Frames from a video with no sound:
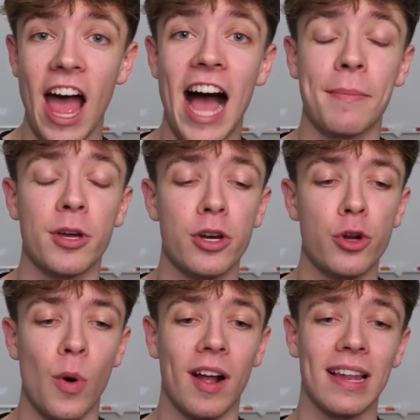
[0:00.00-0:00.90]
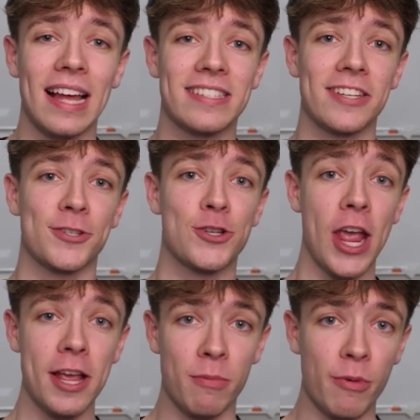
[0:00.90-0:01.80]
I'm going to do a classic
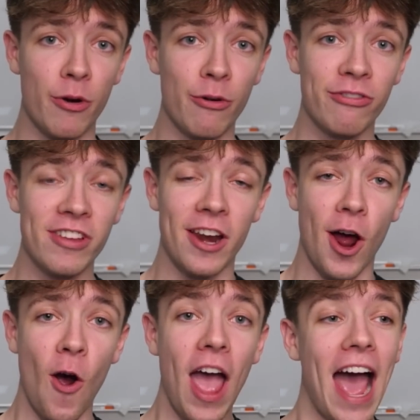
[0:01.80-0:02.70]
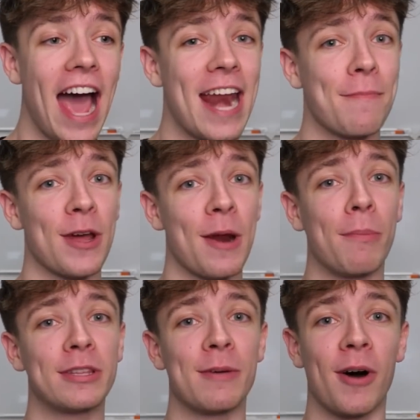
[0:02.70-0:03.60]
Jake move, and I'm going to
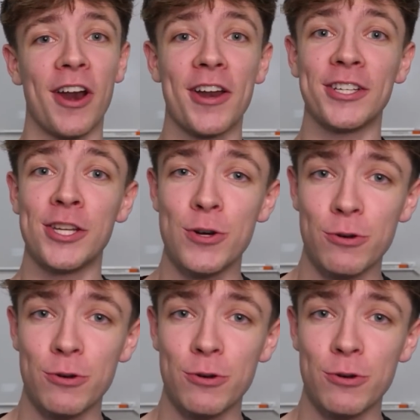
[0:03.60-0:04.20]
put them on a new